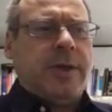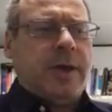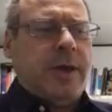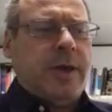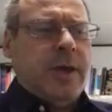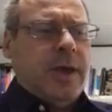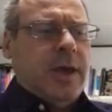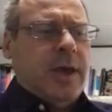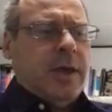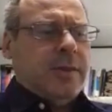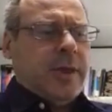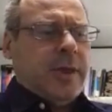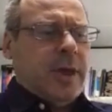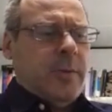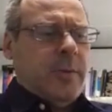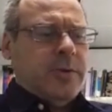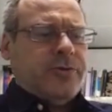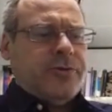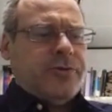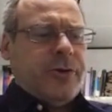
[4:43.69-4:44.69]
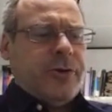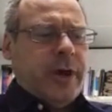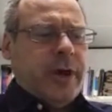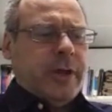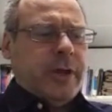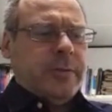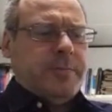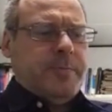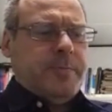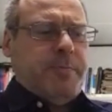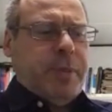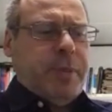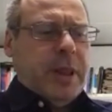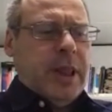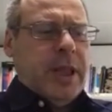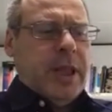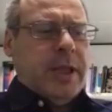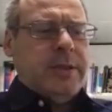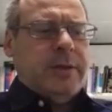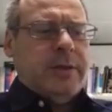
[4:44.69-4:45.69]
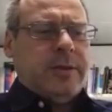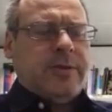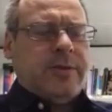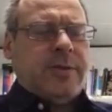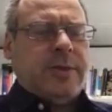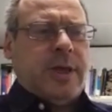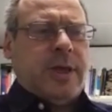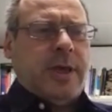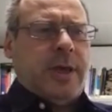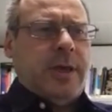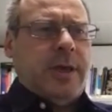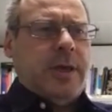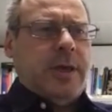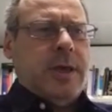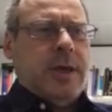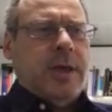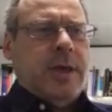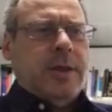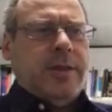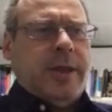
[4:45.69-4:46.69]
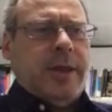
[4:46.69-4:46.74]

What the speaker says: They would try and blunt the